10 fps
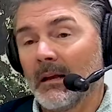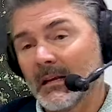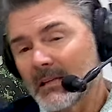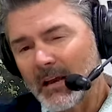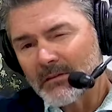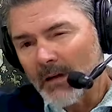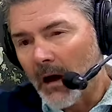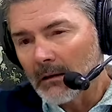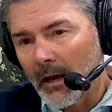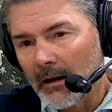I guess they have this
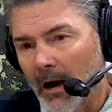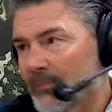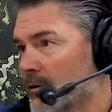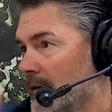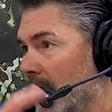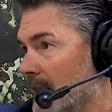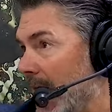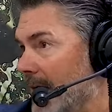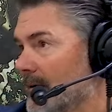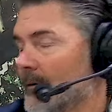online option. Take
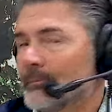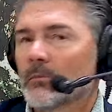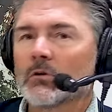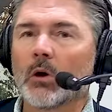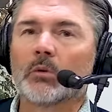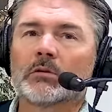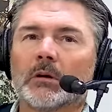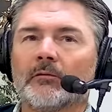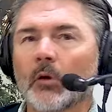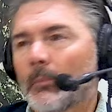that. So it was a
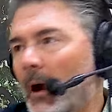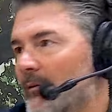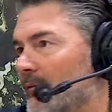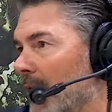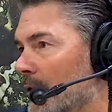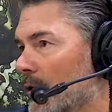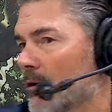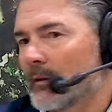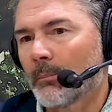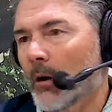for-profit vendor
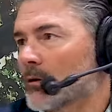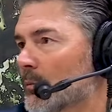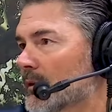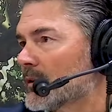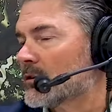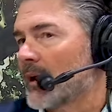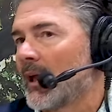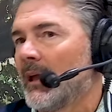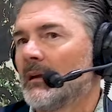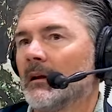that partnered with the
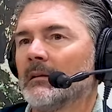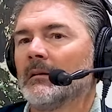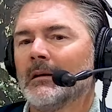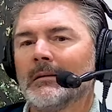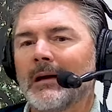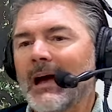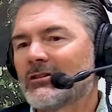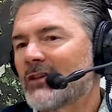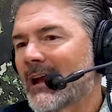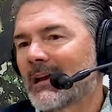state, and I
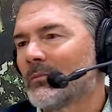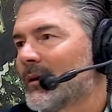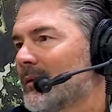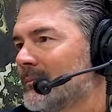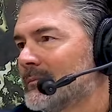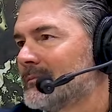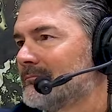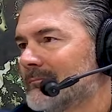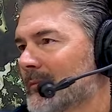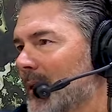check in with him
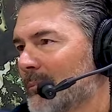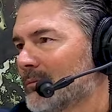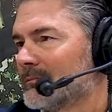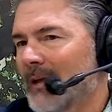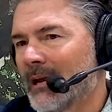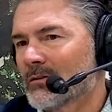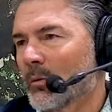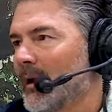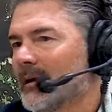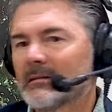a couple days a
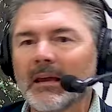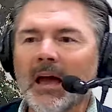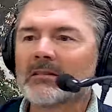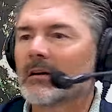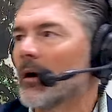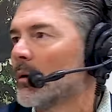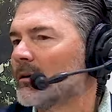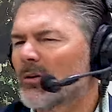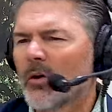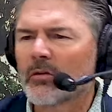week and say, how's it going?
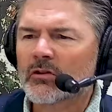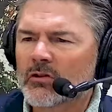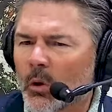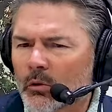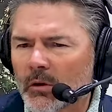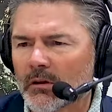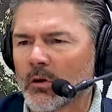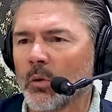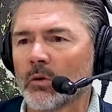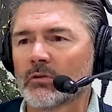Look over his shoulder at the
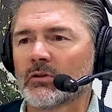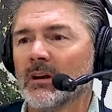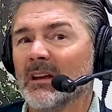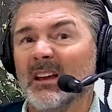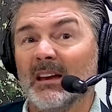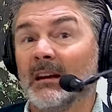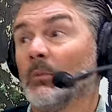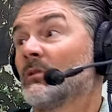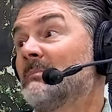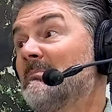course, and it was